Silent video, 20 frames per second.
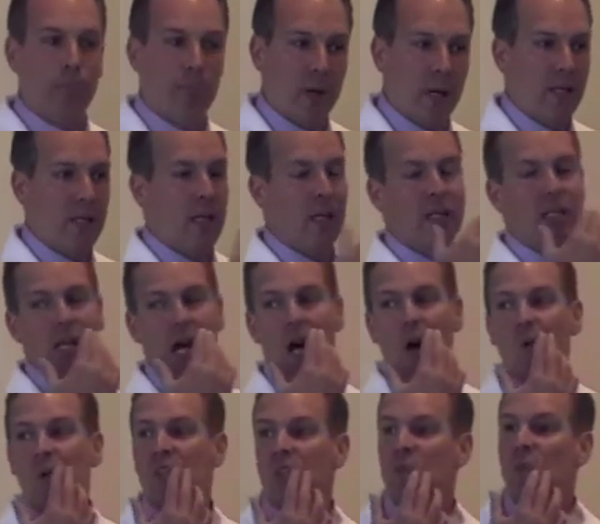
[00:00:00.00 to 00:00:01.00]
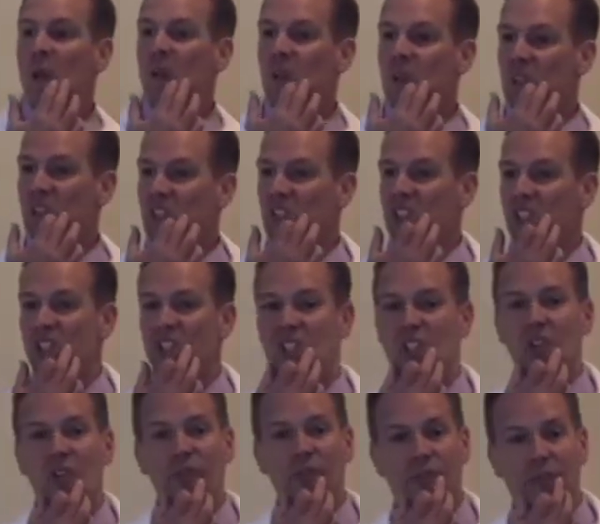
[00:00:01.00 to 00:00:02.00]
But it's always remained
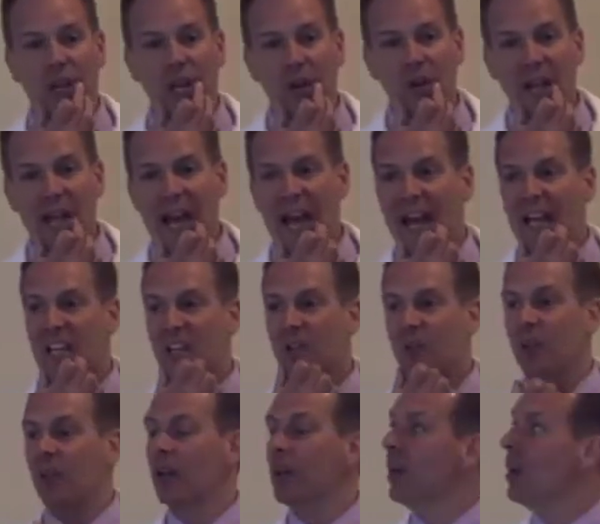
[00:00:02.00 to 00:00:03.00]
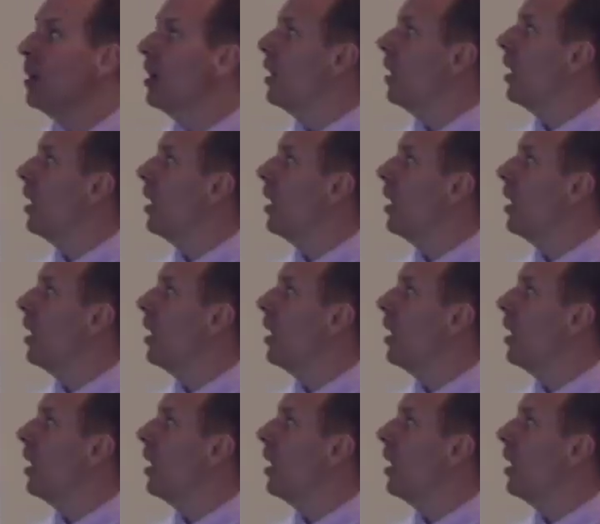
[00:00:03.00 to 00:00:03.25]
consistent, very accurate.